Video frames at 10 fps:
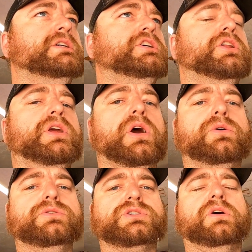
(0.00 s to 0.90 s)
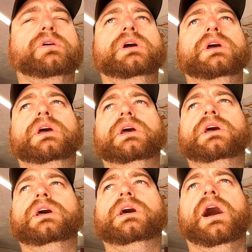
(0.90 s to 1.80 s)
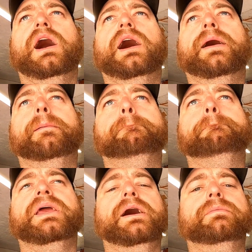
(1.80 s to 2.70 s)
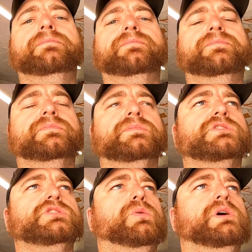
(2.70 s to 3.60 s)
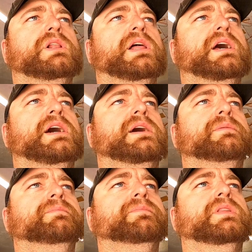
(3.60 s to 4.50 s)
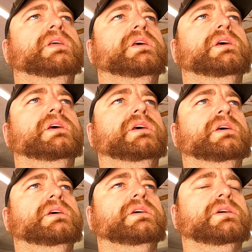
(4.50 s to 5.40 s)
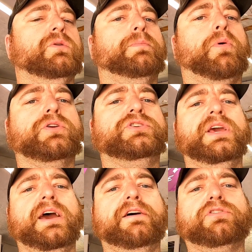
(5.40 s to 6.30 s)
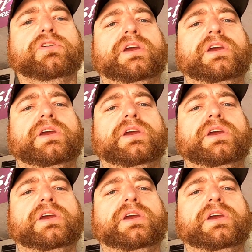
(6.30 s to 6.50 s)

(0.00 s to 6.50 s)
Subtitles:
good to go. So yeah, so we'll report to you after the